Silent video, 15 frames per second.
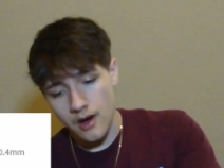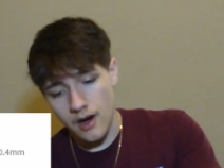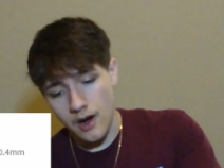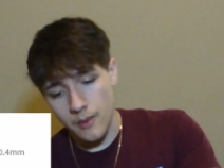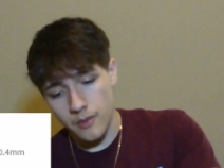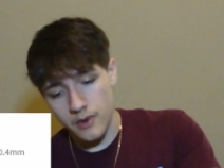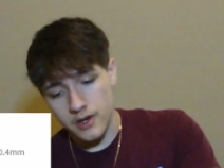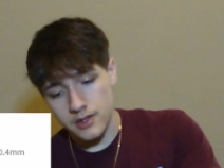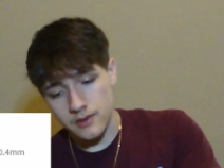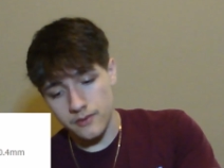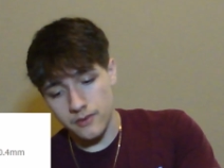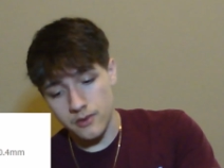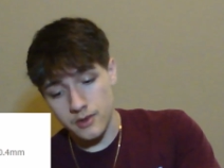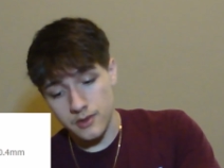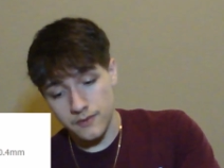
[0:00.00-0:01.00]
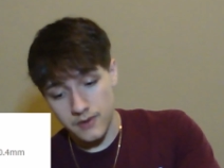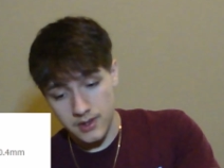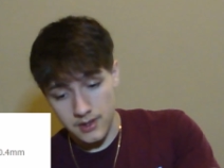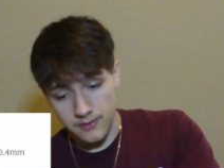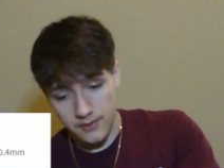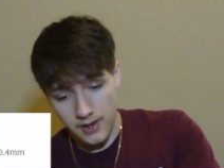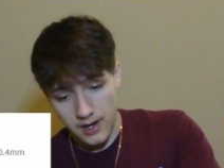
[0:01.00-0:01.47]
operation force
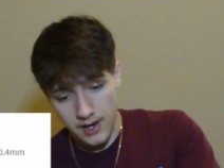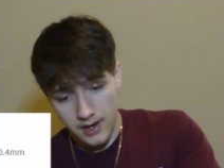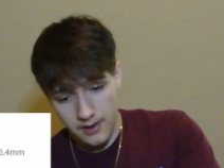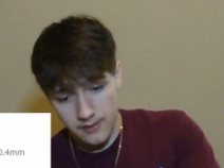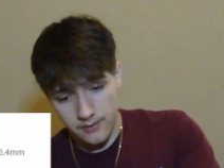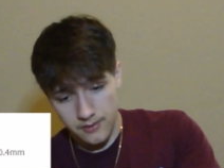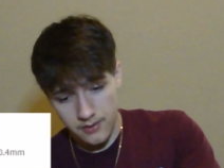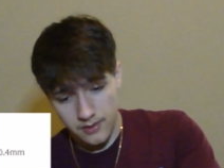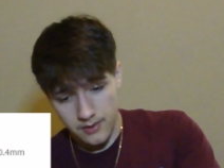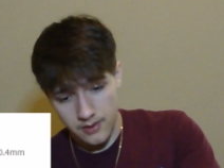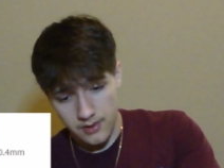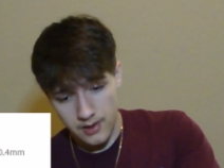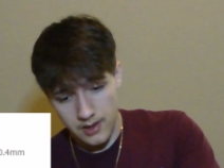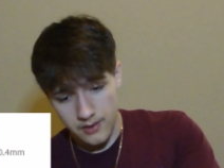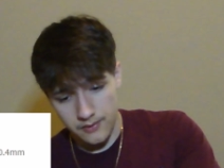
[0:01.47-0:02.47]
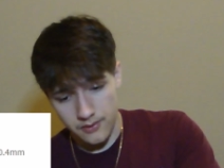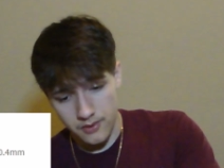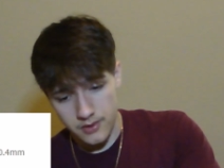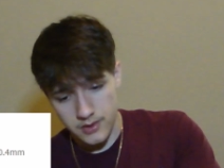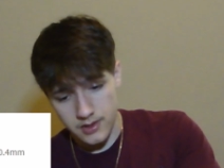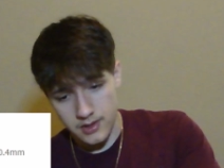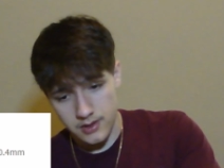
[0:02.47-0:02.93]
55, and
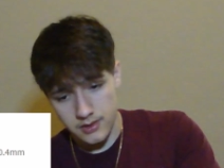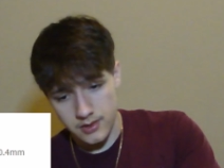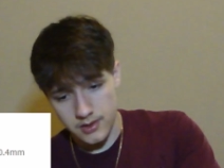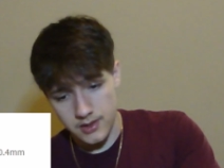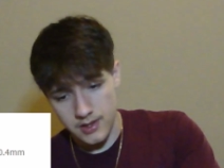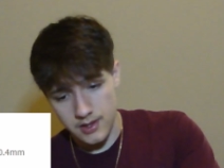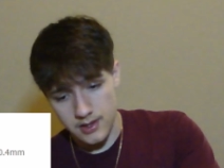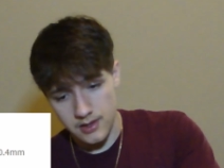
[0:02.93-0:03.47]
force 110.